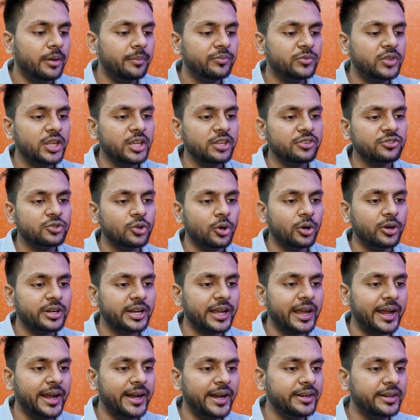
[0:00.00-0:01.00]
this dot
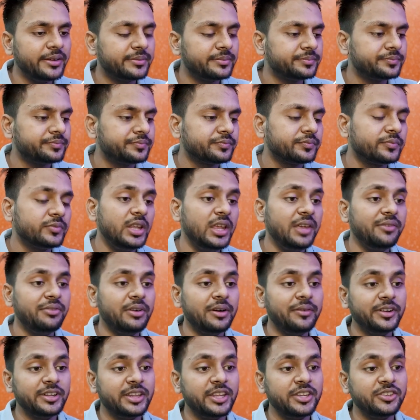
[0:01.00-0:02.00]
head. If
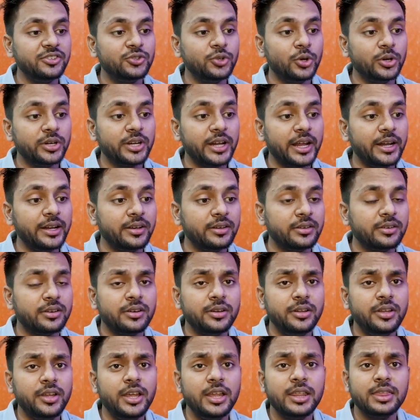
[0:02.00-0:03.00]
our this dot head
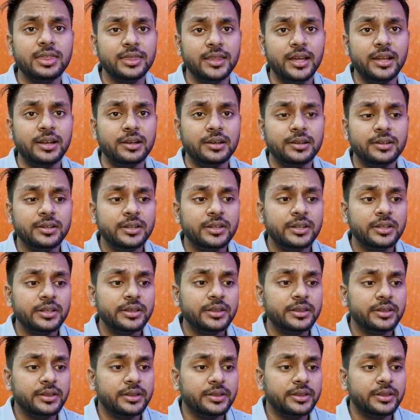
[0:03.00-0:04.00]
is null,
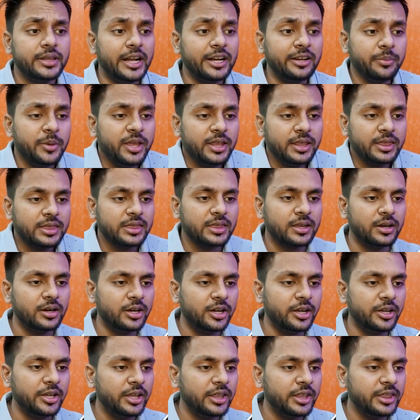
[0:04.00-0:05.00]
that means
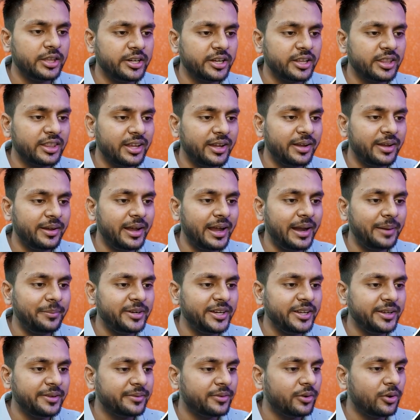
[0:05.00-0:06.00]
it is
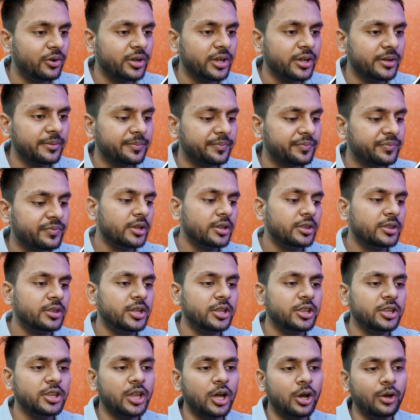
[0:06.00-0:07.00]
empty. Okay,
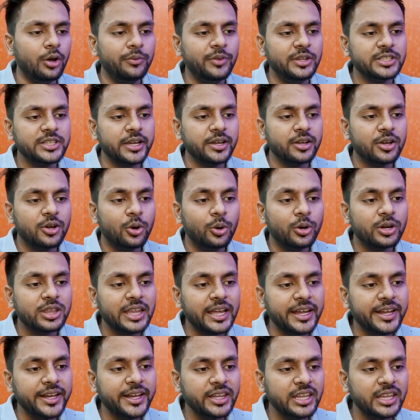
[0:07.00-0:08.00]
this is how we'll check. For
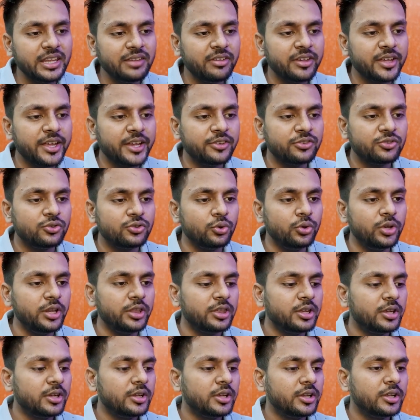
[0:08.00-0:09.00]
second thing we can do
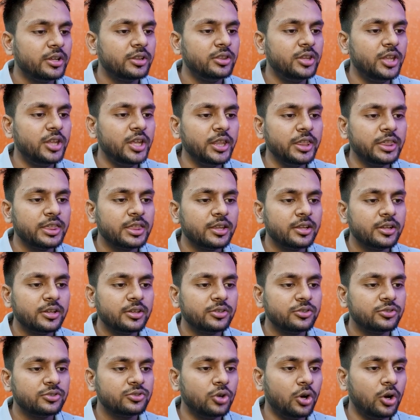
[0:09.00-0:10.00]
is this
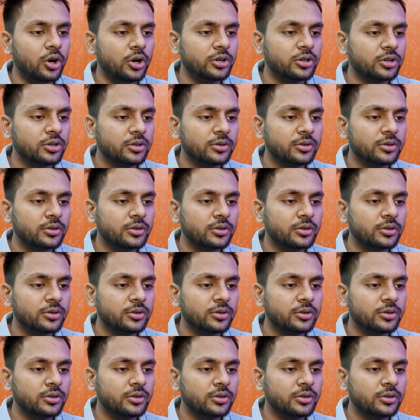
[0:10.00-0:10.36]
dot